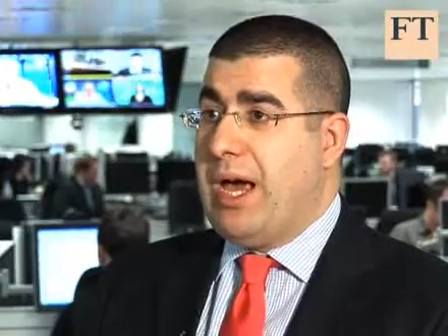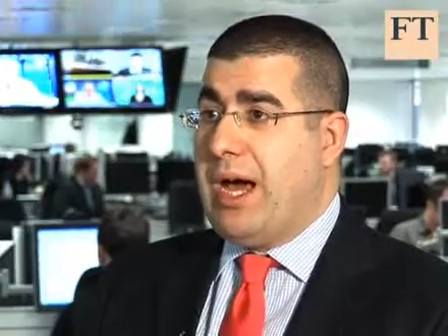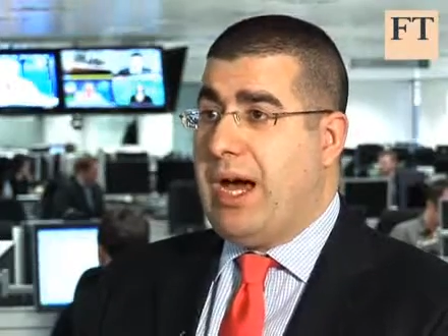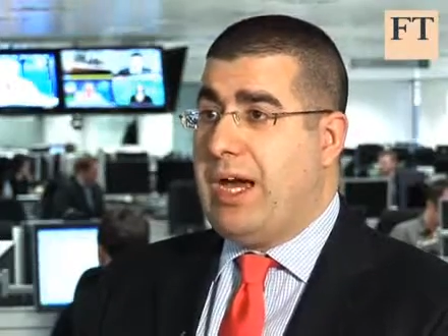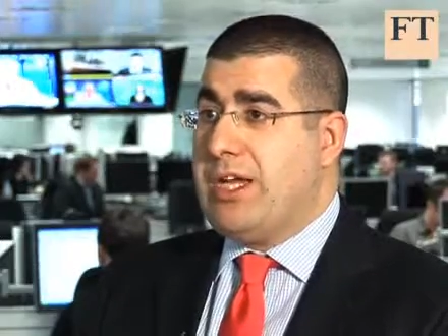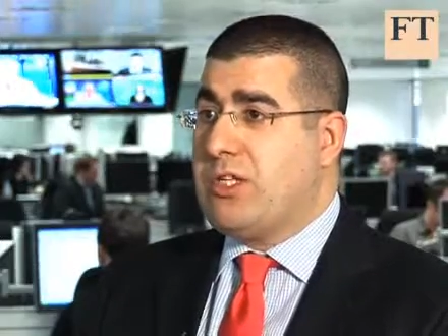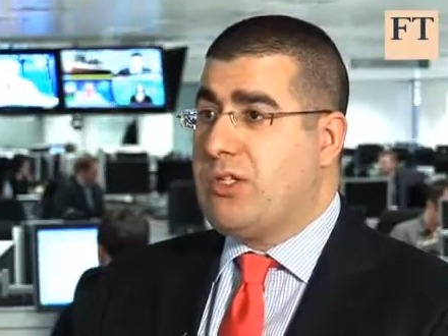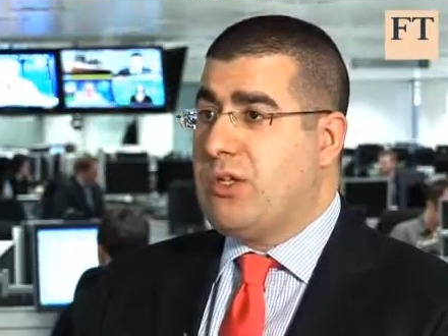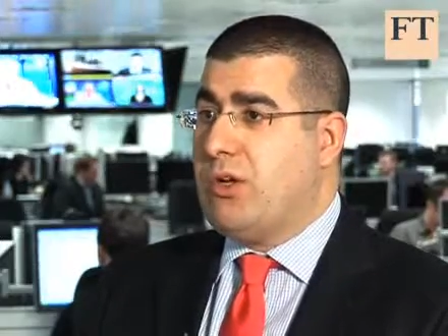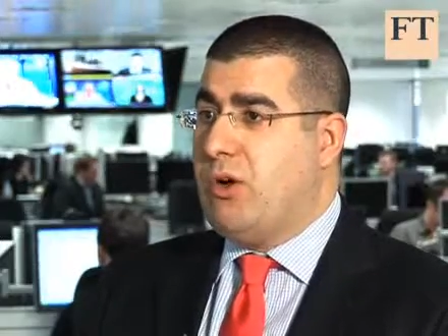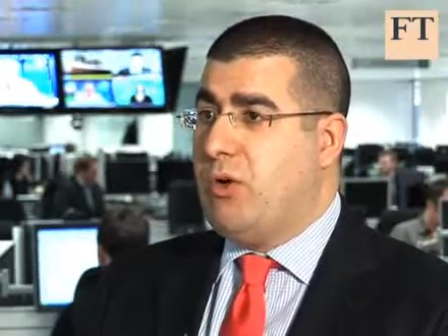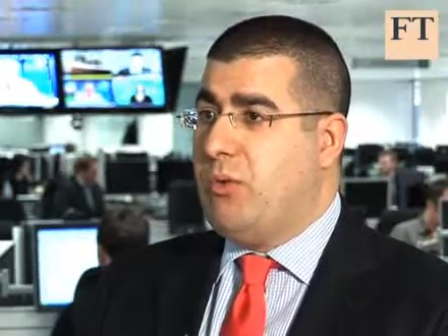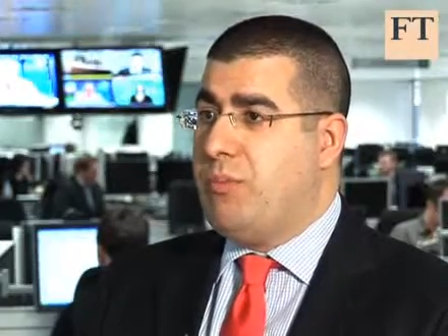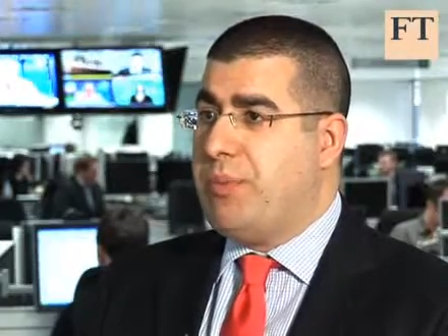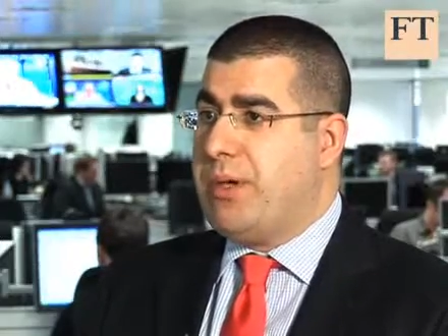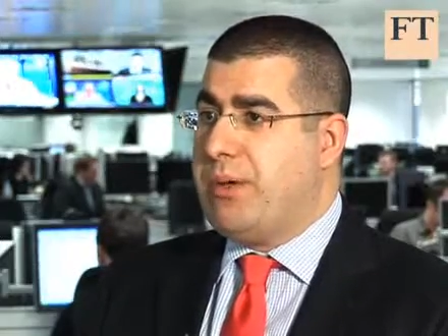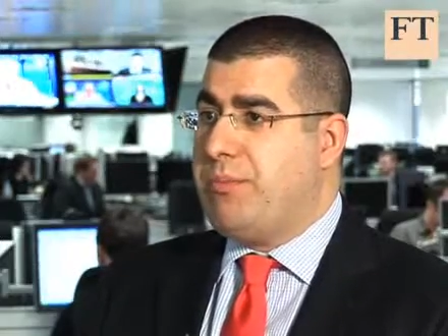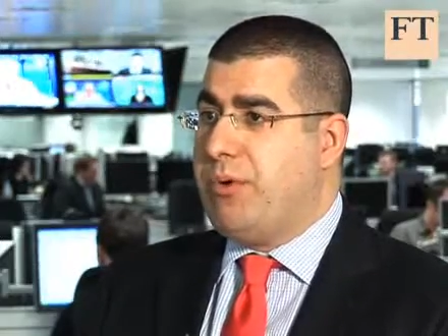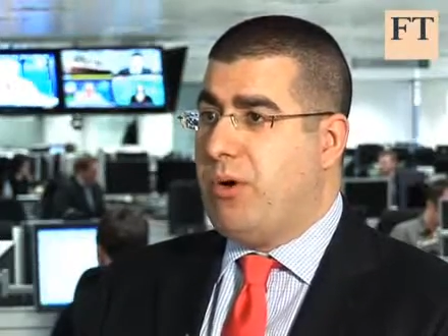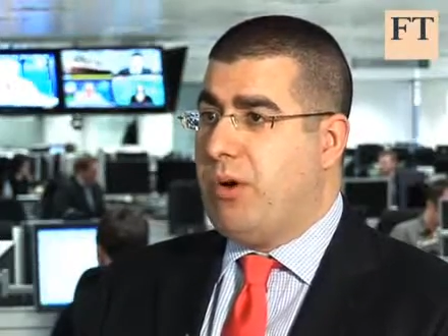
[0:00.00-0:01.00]
I saw
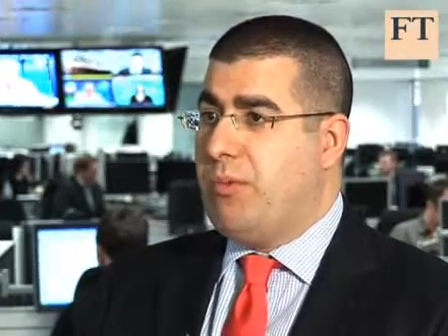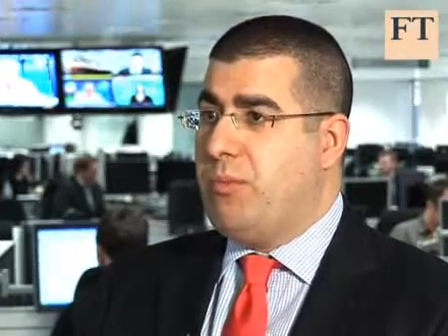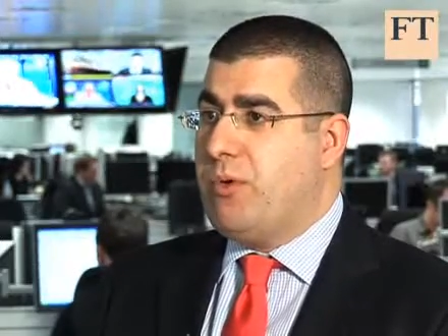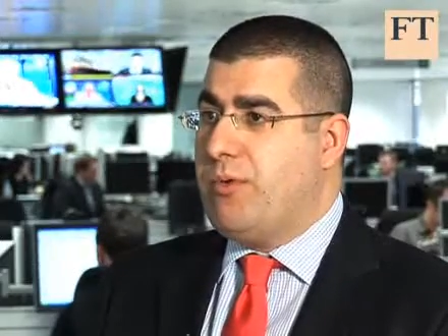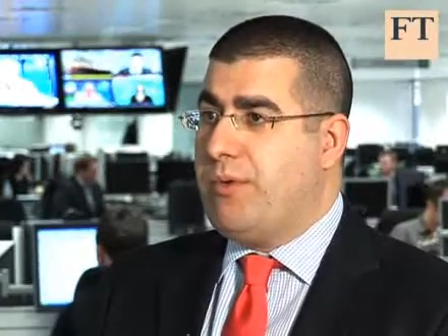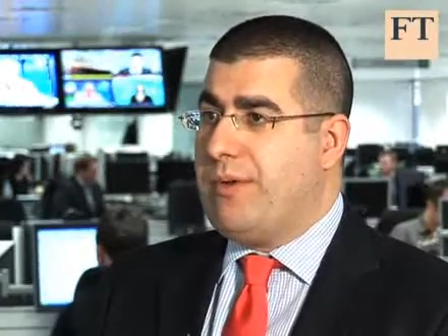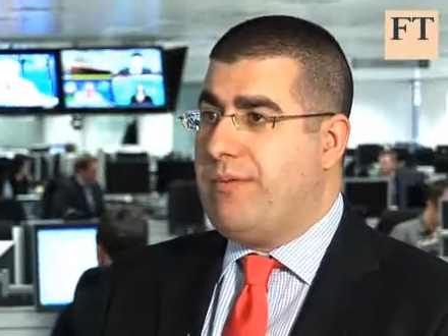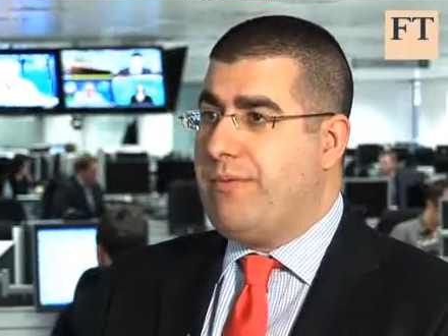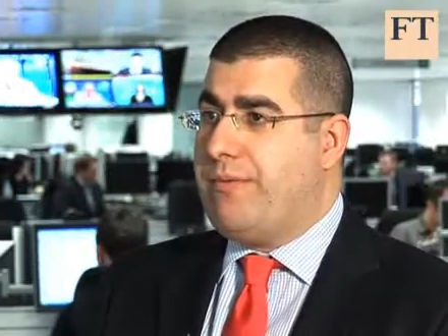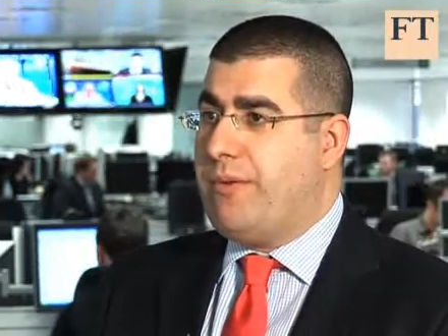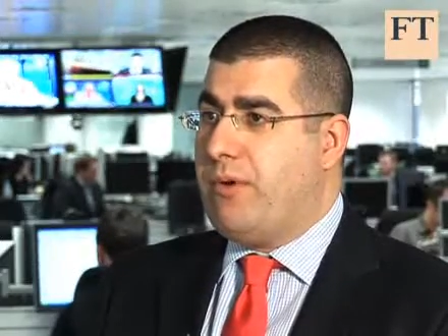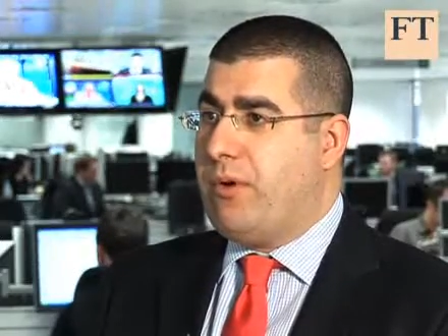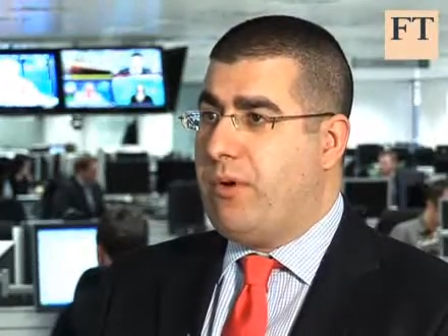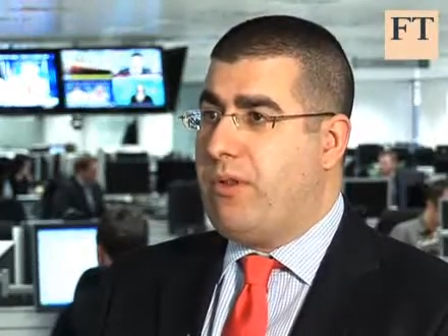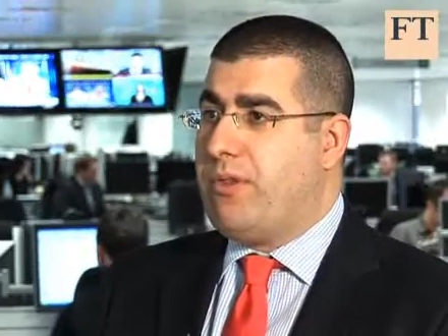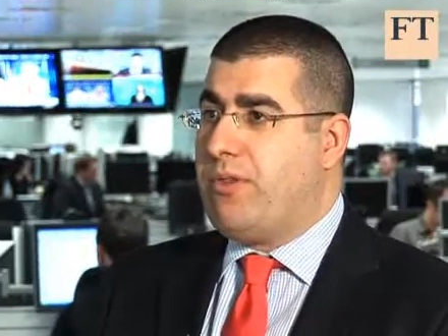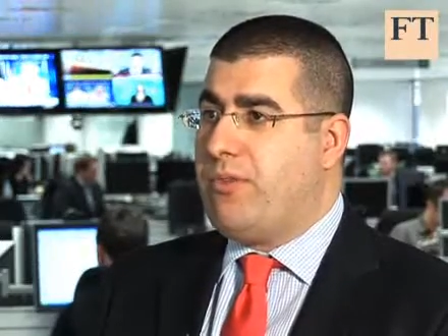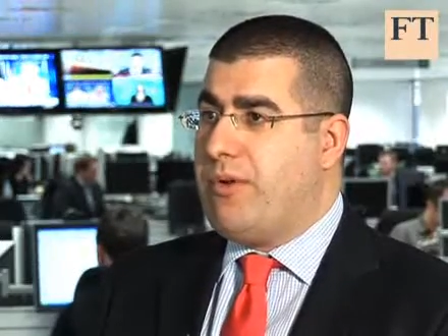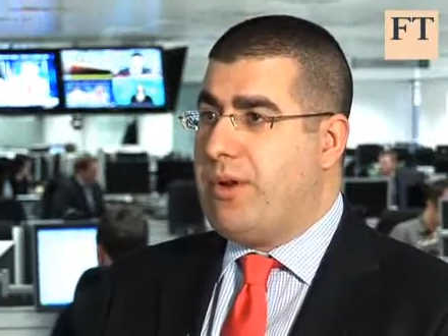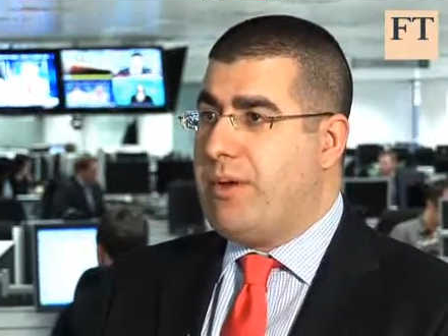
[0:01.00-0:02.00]
people moving
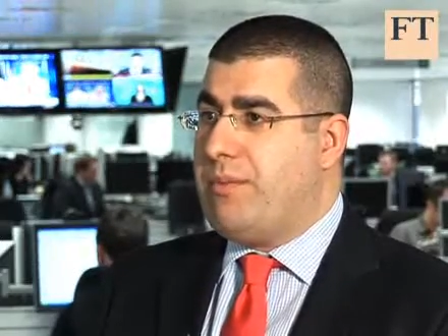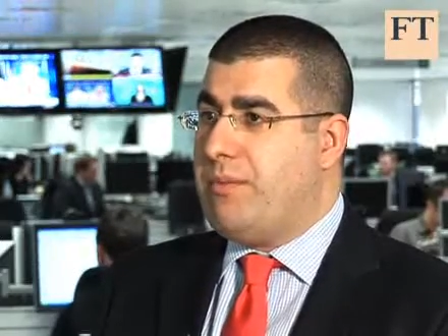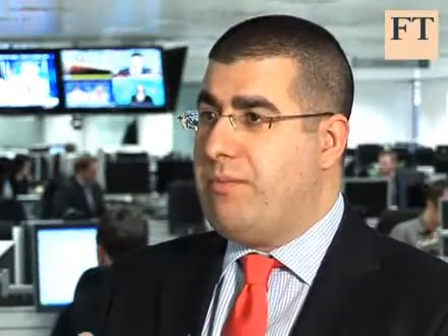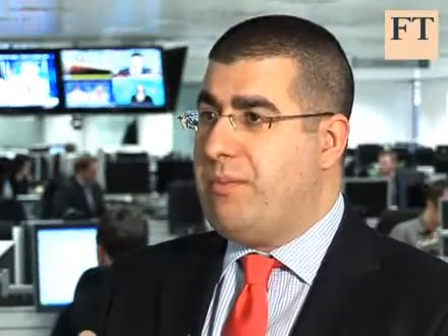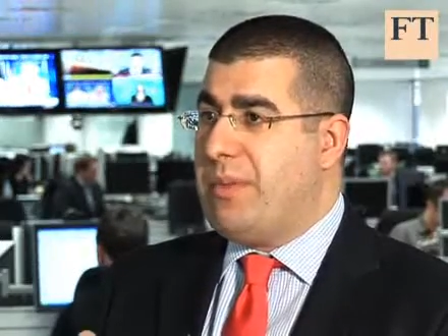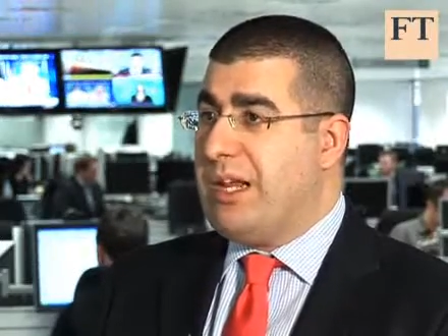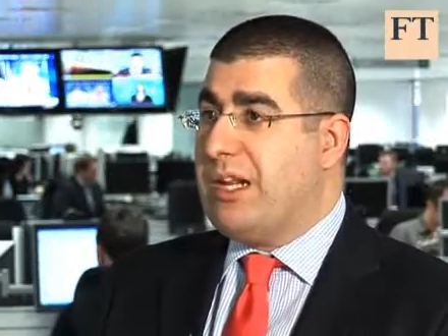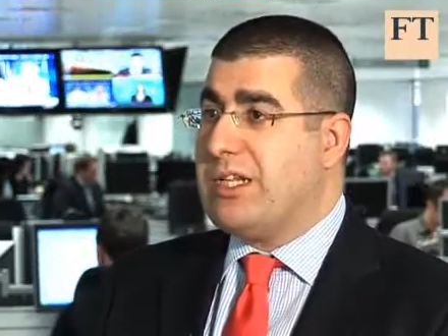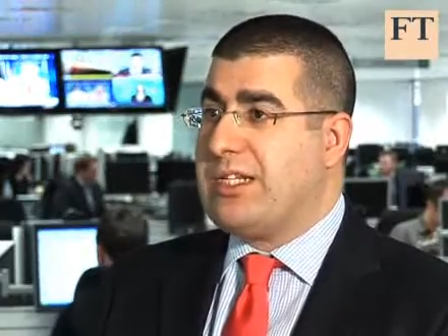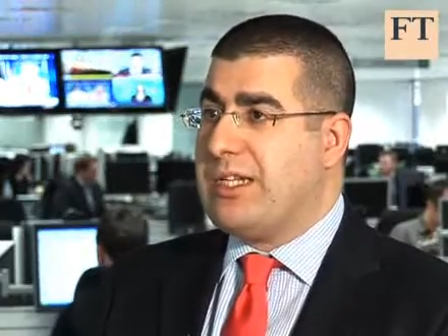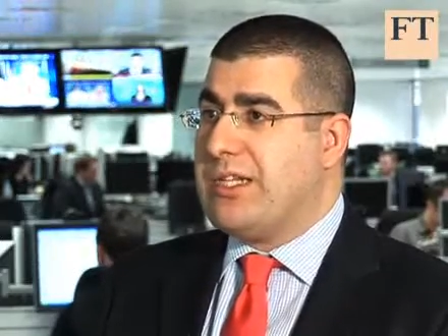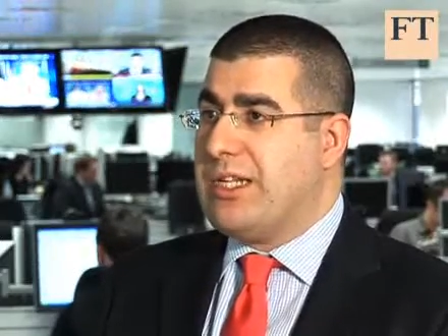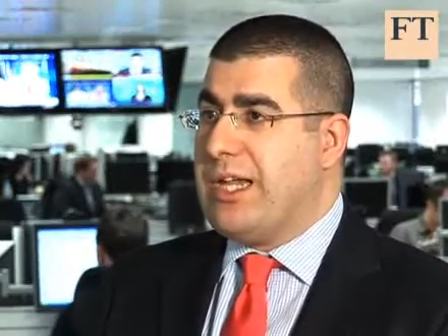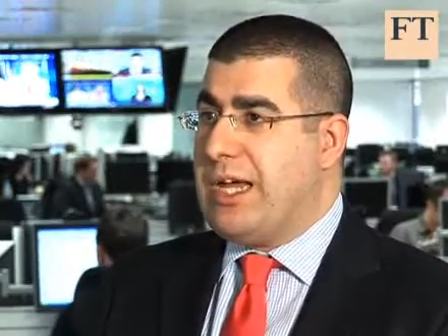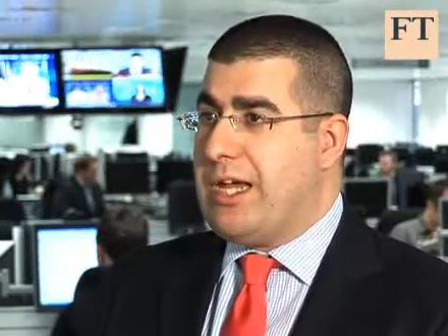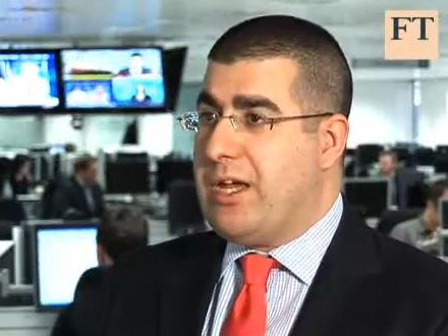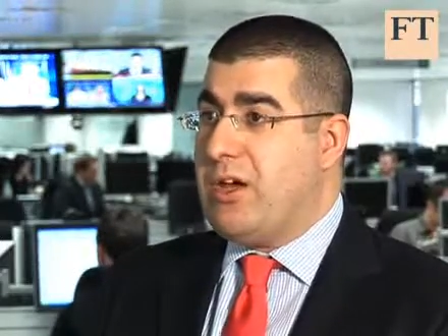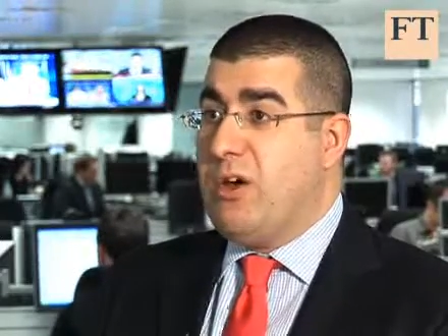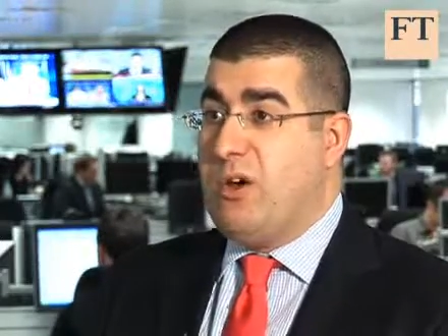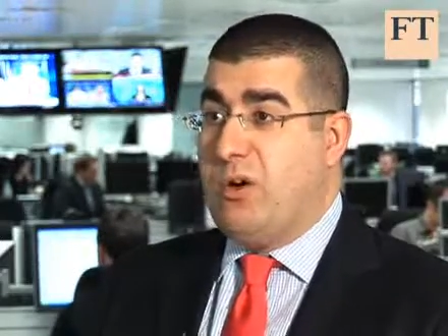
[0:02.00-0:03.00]
from 3 meals a
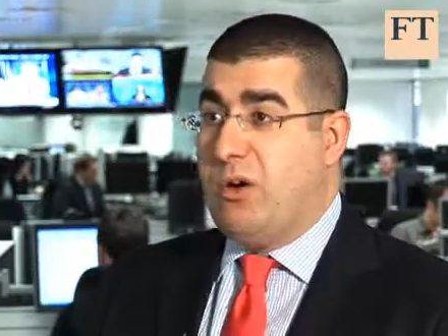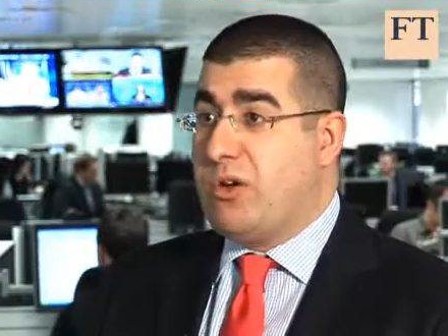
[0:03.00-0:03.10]
day